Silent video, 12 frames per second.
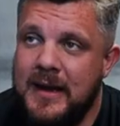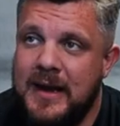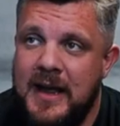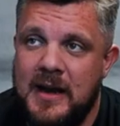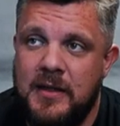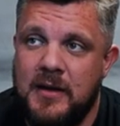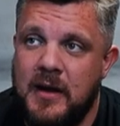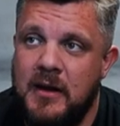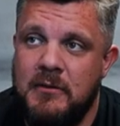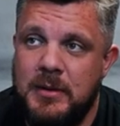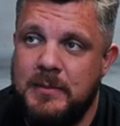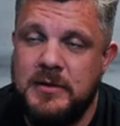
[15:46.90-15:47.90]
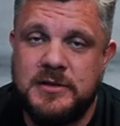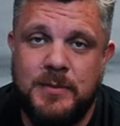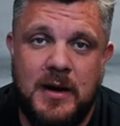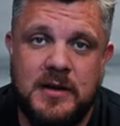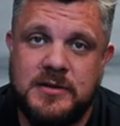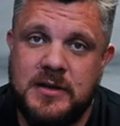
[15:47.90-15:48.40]
Again, I think Iron Bibby
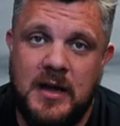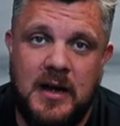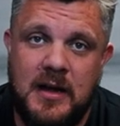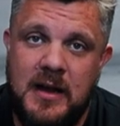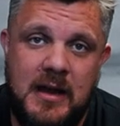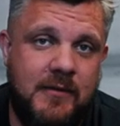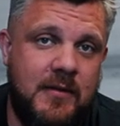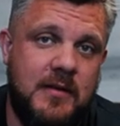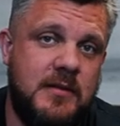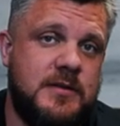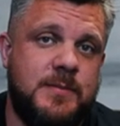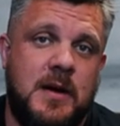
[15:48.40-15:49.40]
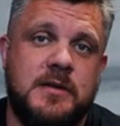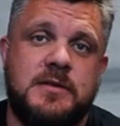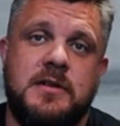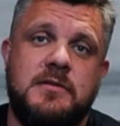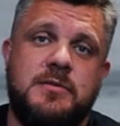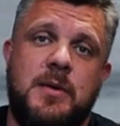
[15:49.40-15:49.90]
smashed that. Evan
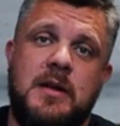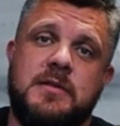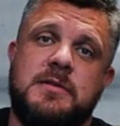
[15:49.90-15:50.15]
smashed it as well.